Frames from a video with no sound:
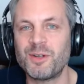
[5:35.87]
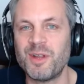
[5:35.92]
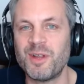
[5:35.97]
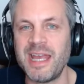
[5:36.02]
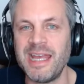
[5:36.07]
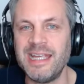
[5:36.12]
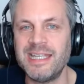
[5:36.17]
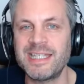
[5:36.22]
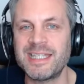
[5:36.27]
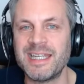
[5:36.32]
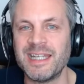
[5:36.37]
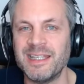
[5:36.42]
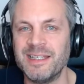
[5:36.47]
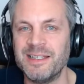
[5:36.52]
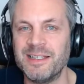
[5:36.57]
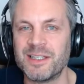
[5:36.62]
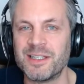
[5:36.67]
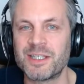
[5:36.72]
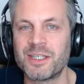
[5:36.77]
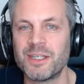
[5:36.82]

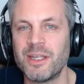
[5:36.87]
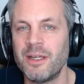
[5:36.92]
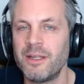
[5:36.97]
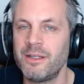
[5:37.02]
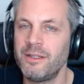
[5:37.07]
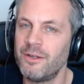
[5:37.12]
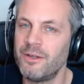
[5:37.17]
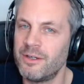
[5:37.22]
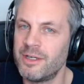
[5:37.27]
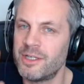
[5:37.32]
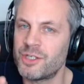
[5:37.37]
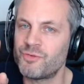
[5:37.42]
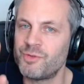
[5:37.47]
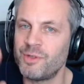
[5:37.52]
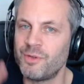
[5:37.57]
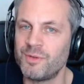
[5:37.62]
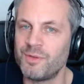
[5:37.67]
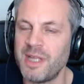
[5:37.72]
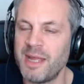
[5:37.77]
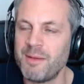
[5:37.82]
Hastings, not his
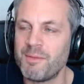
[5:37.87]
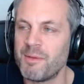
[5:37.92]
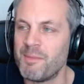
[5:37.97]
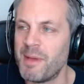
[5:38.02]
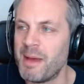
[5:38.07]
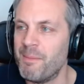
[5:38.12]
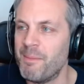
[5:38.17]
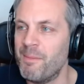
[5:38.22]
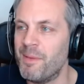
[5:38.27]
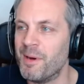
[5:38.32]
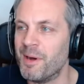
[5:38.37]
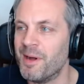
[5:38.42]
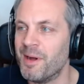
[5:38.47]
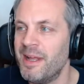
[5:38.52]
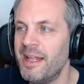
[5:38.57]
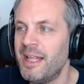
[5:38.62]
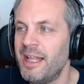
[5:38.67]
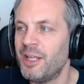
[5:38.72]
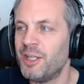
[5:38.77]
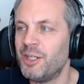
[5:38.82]
real name, remember.
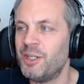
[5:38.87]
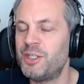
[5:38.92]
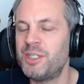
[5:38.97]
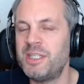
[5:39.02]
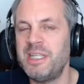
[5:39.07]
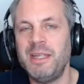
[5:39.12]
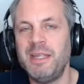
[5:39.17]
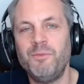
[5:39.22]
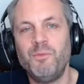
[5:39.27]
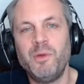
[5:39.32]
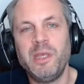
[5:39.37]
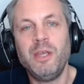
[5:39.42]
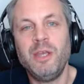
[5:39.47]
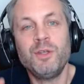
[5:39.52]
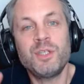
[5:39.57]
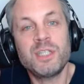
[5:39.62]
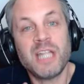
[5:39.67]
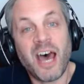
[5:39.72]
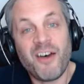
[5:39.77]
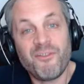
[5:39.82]
You see, we
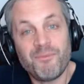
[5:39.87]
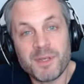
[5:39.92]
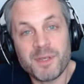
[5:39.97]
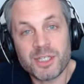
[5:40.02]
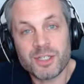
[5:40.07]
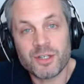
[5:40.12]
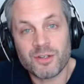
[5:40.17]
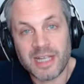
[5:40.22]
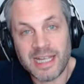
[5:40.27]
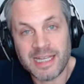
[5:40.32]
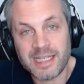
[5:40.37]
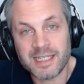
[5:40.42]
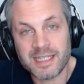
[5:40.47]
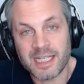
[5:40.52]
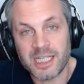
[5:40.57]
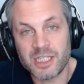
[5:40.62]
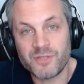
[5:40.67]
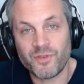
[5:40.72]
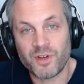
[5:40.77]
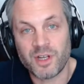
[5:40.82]
used to have Mr.
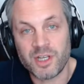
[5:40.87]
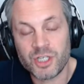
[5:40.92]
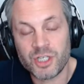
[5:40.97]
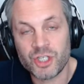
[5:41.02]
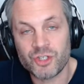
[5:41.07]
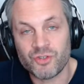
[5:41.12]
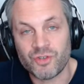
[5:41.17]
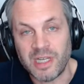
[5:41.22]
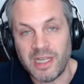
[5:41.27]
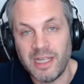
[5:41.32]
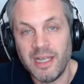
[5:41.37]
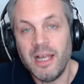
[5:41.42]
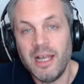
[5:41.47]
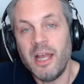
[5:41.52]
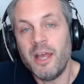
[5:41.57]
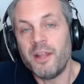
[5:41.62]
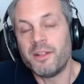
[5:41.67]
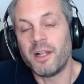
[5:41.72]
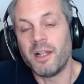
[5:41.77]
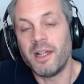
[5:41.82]
Hastings for history,
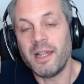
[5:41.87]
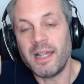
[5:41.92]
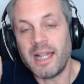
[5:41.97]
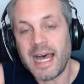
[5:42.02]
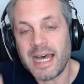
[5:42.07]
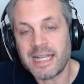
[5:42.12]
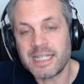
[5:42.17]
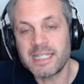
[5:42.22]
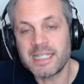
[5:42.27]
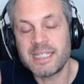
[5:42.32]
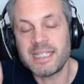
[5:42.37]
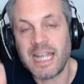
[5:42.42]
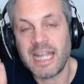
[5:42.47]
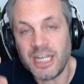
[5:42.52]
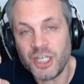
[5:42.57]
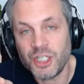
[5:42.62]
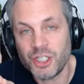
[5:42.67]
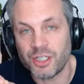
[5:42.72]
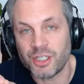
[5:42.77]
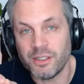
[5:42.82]
the last
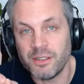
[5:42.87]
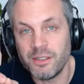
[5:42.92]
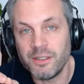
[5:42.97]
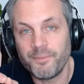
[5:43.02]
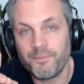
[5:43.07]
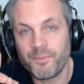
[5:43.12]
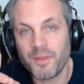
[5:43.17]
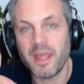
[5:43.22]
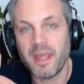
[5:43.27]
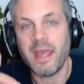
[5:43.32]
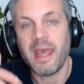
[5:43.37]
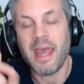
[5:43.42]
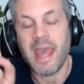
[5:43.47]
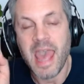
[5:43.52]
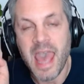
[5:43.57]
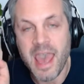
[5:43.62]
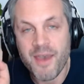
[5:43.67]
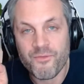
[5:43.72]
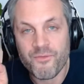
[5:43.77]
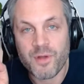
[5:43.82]
session
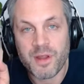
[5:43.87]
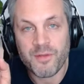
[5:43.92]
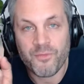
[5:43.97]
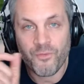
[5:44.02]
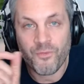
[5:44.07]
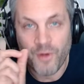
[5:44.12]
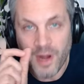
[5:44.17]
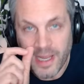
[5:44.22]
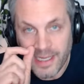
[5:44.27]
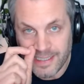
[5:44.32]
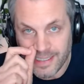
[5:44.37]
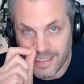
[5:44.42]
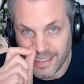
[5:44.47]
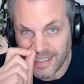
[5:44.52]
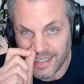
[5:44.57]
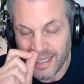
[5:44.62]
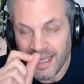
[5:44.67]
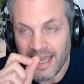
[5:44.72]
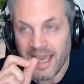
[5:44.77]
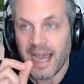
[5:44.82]
every Friday,
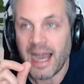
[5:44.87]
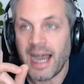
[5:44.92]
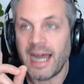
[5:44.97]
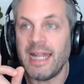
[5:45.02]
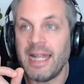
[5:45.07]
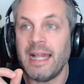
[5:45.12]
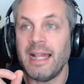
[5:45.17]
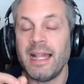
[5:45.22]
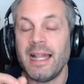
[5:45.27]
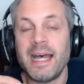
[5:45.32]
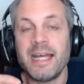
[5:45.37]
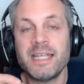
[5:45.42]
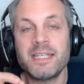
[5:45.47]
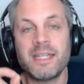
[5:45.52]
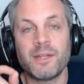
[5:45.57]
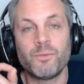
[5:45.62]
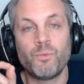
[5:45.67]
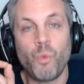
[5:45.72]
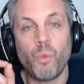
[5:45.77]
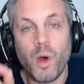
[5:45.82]
and it
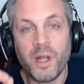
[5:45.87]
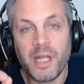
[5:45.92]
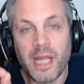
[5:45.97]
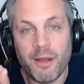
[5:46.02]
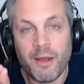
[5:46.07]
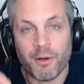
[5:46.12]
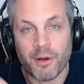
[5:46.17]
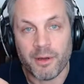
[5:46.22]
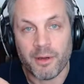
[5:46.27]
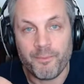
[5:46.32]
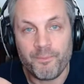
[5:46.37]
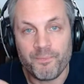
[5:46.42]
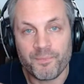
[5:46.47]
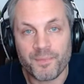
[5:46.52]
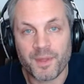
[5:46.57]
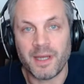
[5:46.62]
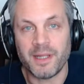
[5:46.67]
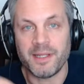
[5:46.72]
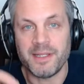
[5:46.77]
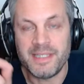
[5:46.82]
lasted 1 hour
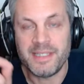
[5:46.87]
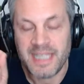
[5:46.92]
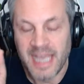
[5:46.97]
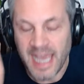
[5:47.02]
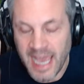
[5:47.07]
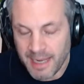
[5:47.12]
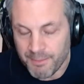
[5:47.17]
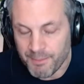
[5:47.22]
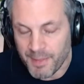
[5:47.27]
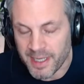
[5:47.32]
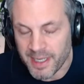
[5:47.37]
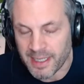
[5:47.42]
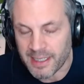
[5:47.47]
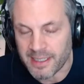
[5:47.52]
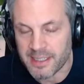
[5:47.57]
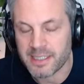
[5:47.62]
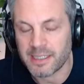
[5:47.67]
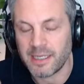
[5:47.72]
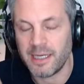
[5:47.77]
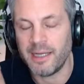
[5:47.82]
and 10
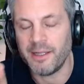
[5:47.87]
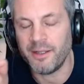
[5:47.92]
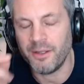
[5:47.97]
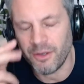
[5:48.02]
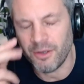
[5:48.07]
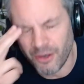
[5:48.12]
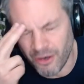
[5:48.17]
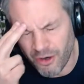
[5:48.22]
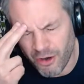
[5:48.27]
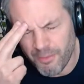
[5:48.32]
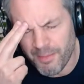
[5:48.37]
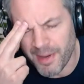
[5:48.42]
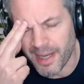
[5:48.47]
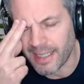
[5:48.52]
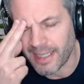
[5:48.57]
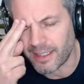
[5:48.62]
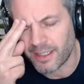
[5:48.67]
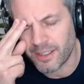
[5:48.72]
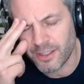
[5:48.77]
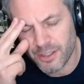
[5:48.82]
minutes. And oh
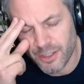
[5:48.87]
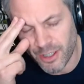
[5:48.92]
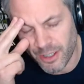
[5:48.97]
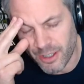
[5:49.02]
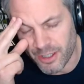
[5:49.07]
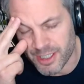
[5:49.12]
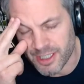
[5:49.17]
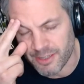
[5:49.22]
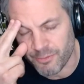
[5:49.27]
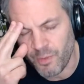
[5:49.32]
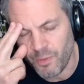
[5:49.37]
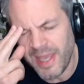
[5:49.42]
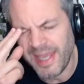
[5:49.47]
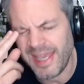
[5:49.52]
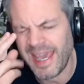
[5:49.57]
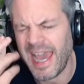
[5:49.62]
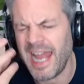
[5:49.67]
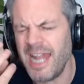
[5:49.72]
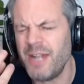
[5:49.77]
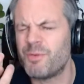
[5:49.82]
my God, the
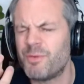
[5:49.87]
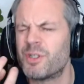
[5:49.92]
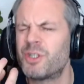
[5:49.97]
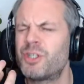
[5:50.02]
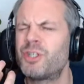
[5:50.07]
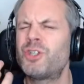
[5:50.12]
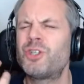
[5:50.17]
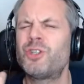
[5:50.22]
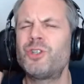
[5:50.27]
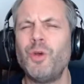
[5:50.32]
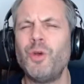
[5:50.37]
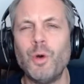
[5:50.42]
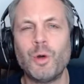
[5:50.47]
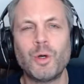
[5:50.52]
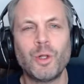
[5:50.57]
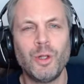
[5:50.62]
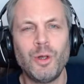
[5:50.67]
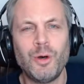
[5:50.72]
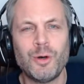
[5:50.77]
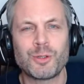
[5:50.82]
weekend was so
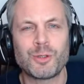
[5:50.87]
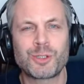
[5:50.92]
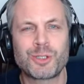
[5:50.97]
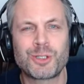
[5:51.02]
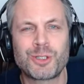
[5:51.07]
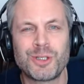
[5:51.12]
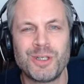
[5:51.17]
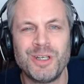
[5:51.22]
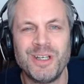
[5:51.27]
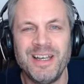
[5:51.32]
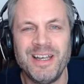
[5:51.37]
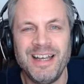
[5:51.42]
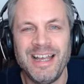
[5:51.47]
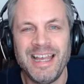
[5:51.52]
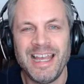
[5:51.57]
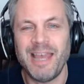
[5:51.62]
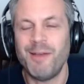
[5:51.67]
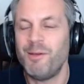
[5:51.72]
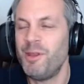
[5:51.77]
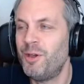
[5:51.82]
close.
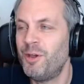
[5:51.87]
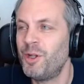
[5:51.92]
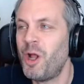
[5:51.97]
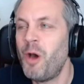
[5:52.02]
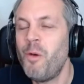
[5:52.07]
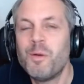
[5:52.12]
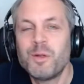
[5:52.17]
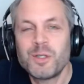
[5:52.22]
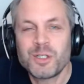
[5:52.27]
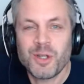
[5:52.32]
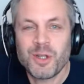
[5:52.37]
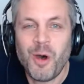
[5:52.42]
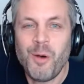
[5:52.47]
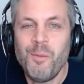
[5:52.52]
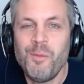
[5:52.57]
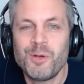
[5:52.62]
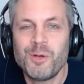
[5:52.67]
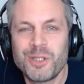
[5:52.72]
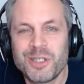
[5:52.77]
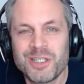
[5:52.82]
You could
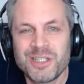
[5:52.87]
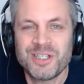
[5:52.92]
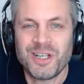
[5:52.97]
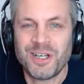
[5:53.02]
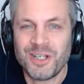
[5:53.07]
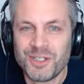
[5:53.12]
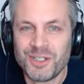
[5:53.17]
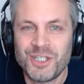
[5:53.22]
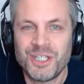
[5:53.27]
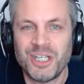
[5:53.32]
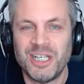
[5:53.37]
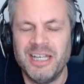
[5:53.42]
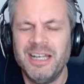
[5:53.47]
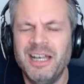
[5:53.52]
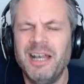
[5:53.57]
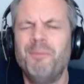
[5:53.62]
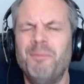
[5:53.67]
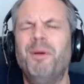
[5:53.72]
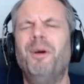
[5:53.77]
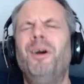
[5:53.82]
almost touch it.
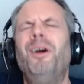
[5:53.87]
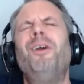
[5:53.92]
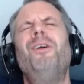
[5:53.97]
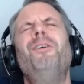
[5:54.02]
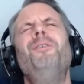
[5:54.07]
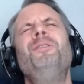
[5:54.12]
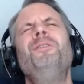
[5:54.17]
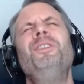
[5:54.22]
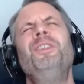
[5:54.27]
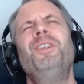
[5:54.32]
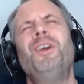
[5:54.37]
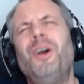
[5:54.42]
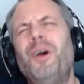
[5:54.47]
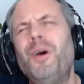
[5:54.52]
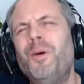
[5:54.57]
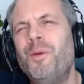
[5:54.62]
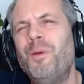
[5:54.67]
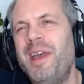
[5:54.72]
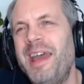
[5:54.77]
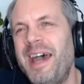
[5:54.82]
But oh no,
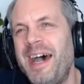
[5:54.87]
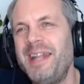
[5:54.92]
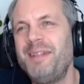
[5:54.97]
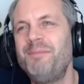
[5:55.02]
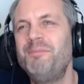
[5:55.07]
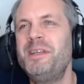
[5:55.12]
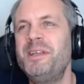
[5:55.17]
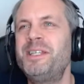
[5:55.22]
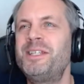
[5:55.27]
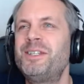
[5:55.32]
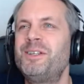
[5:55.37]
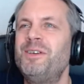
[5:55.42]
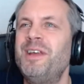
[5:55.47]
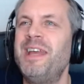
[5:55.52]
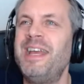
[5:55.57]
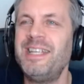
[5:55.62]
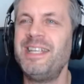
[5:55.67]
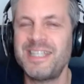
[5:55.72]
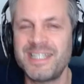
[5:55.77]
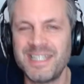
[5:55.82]
we had Mr.
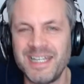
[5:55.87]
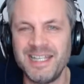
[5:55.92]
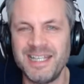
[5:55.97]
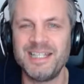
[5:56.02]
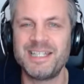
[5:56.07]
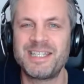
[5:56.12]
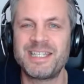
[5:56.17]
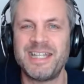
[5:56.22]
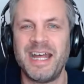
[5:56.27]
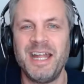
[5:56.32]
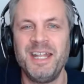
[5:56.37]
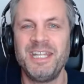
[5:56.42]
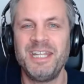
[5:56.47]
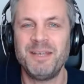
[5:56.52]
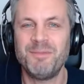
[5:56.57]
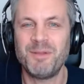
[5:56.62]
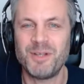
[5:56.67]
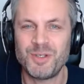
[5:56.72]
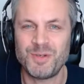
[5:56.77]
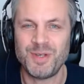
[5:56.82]
Hastings standing
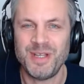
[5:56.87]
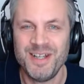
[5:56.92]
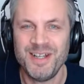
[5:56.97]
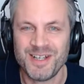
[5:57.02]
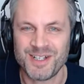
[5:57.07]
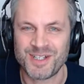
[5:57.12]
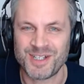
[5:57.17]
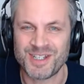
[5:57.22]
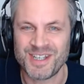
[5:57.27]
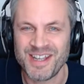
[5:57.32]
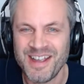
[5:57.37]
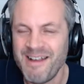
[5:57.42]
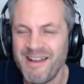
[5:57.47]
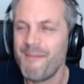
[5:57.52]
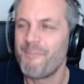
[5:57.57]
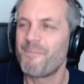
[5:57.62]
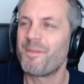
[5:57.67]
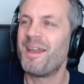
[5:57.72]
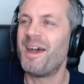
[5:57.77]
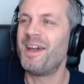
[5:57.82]
between us
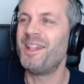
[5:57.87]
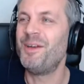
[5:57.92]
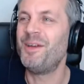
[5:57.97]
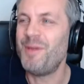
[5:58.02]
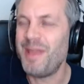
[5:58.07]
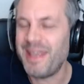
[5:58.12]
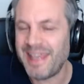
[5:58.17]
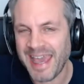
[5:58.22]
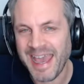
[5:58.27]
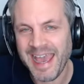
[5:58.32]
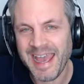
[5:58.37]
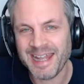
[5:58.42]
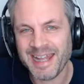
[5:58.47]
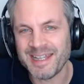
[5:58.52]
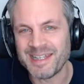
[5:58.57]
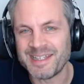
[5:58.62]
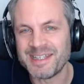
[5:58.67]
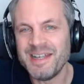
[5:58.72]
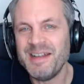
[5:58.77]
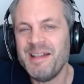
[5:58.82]
and the
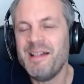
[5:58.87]
weekend.